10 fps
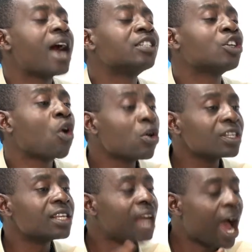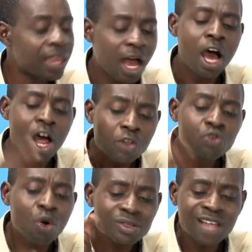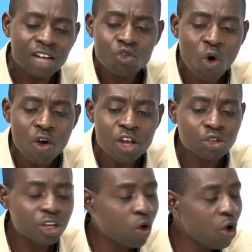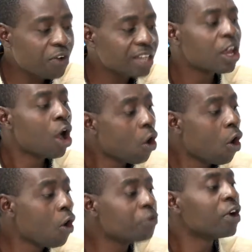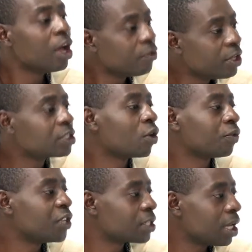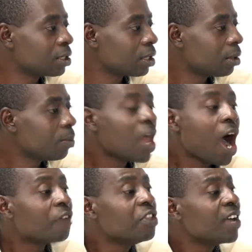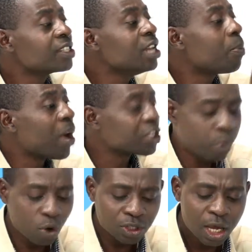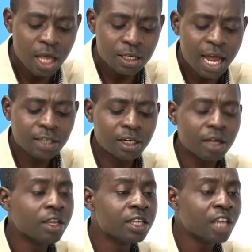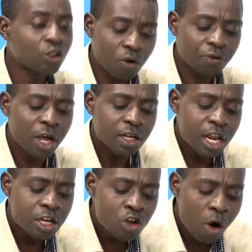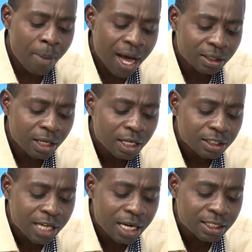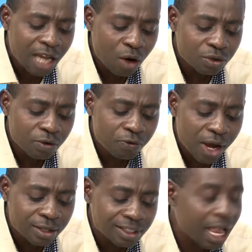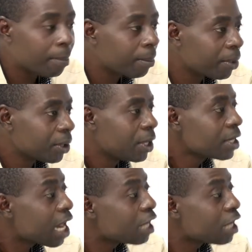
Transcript: the cost is higher, does that go into the coffers of the state? I've never seen a passport that instead of the normal 10,000 francs stamp that is